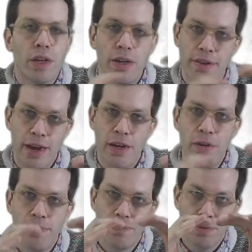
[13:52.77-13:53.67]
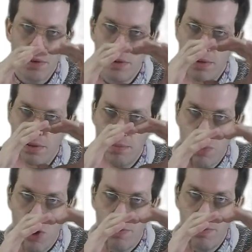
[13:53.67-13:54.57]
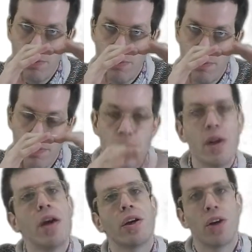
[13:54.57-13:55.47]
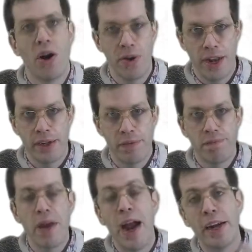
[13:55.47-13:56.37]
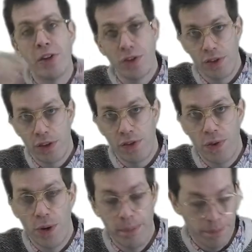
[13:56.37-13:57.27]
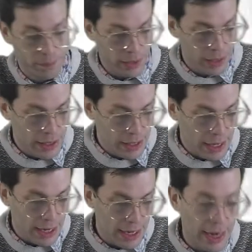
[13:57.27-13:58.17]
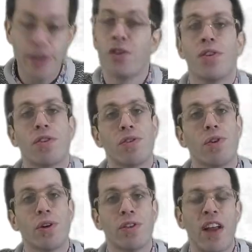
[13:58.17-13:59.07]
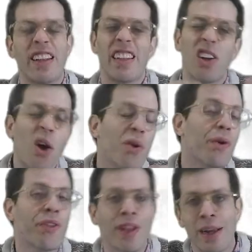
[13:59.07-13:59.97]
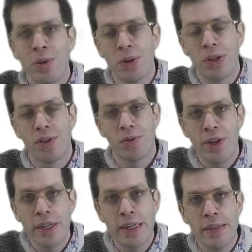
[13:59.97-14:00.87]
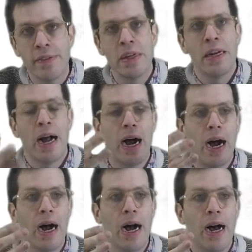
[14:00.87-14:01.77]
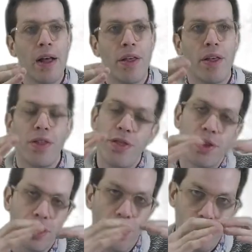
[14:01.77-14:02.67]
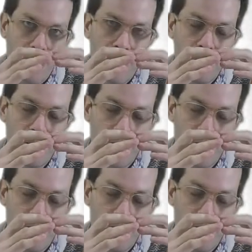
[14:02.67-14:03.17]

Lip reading: Container, MOV, codec, H.264. H.264 is like the code or the language that it's written in. The codec,